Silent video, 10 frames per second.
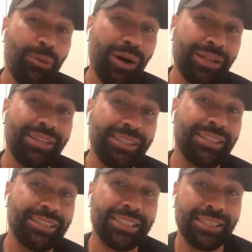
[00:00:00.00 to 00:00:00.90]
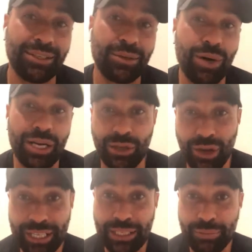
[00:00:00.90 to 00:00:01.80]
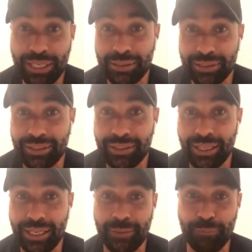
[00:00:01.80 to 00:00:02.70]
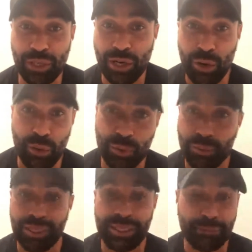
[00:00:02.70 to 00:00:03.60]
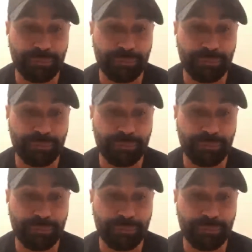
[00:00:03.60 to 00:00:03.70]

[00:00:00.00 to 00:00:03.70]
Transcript: One thing that I didn't quite like about the whole